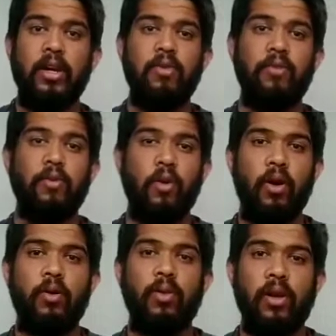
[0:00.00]
If you
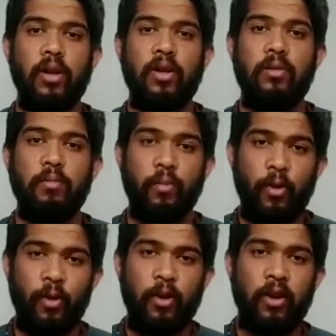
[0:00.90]
want to learn
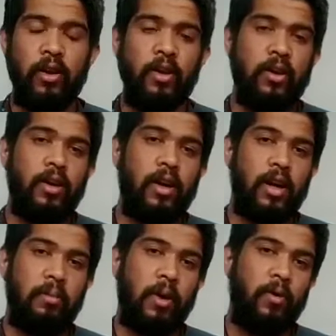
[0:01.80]
more
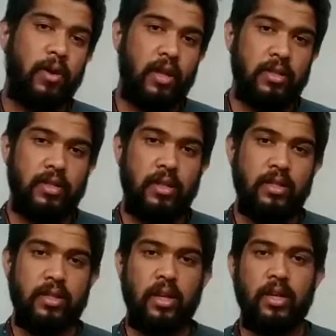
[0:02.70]
about
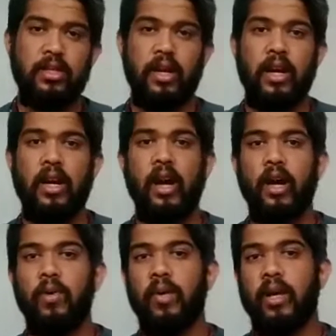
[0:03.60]
resistance stretch and
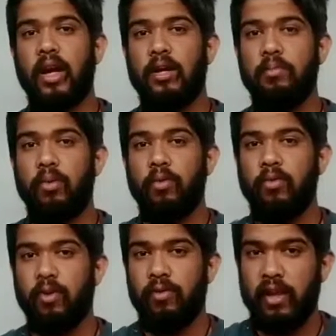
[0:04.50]
how it can
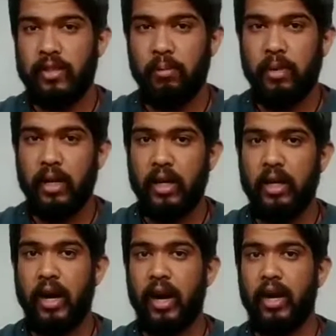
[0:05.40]
improve your
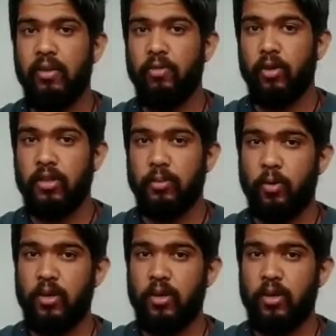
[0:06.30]
flexibility, and if you're a